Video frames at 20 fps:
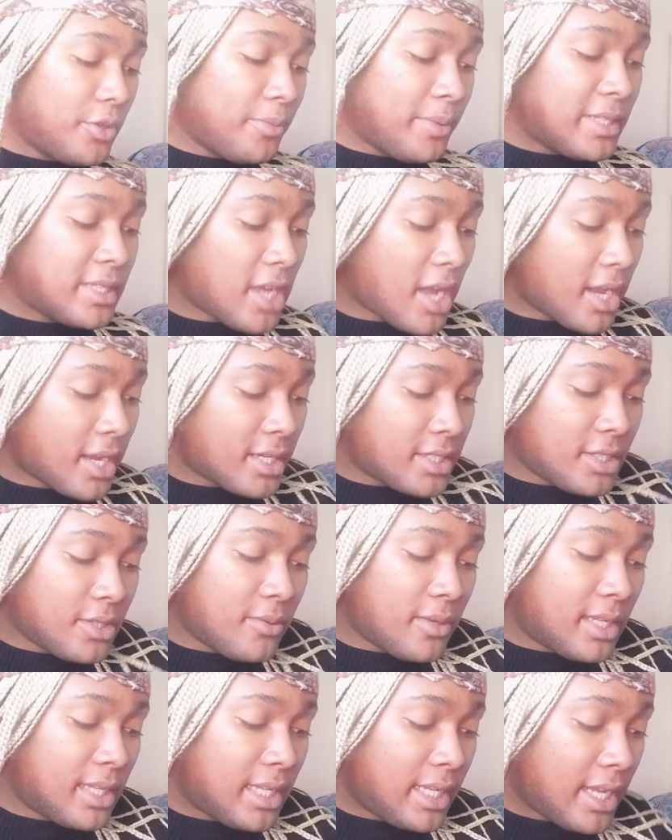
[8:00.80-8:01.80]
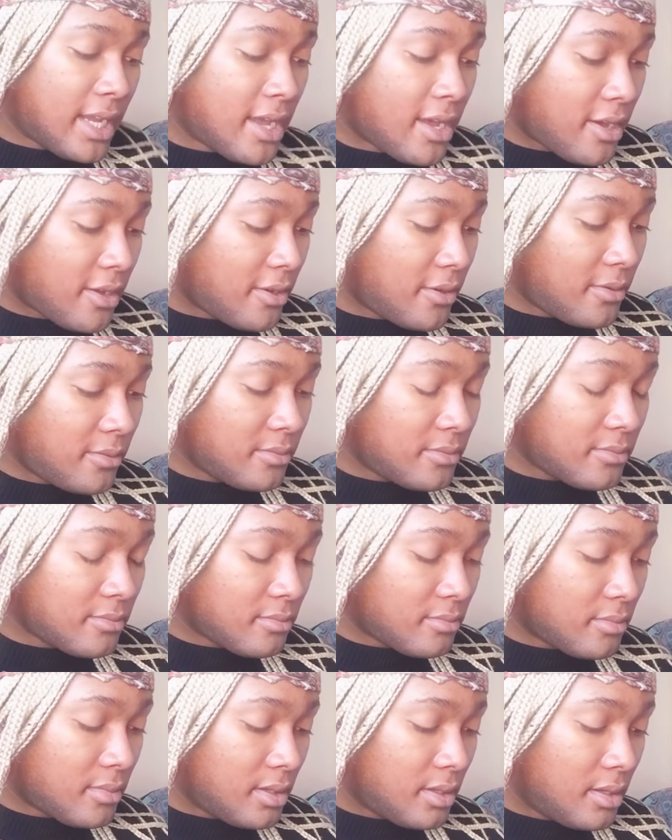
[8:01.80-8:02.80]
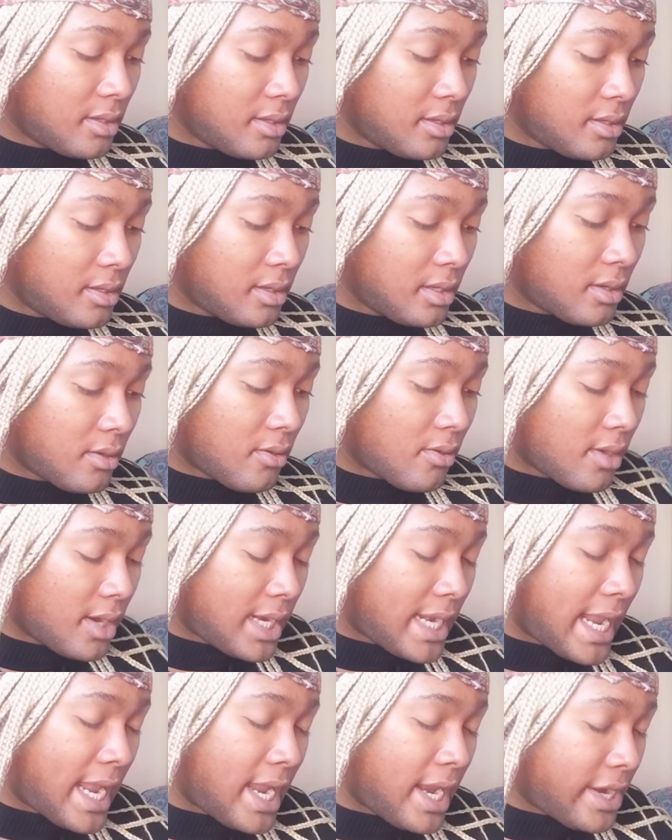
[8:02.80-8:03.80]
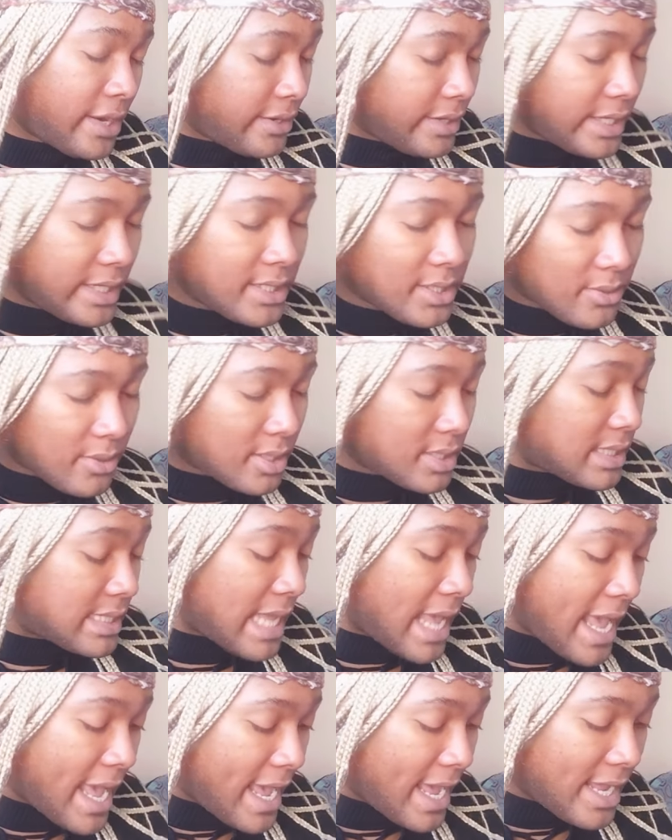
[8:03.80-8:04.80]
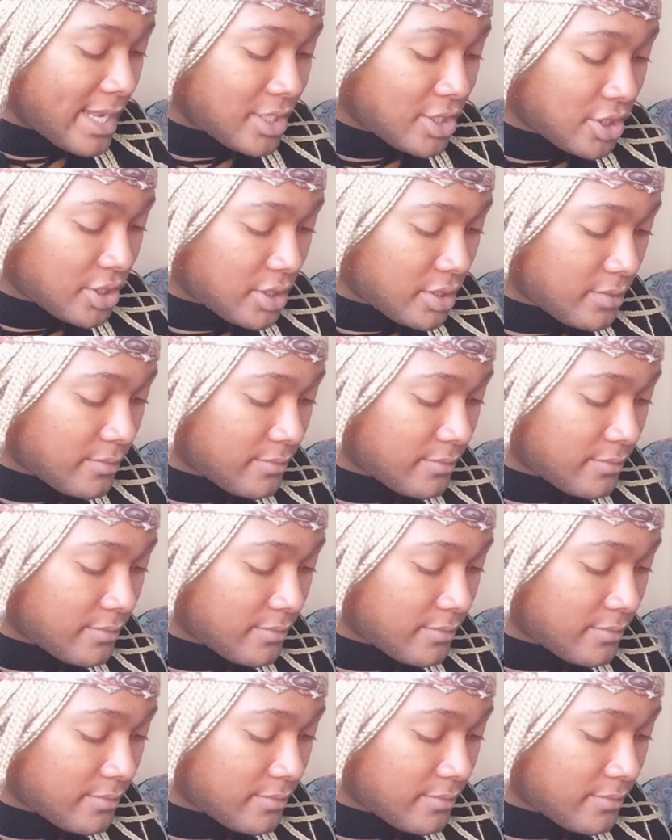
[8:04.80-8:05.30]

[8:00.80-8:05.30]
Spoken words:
You could be talking to a Leo or an Aries or a Sag.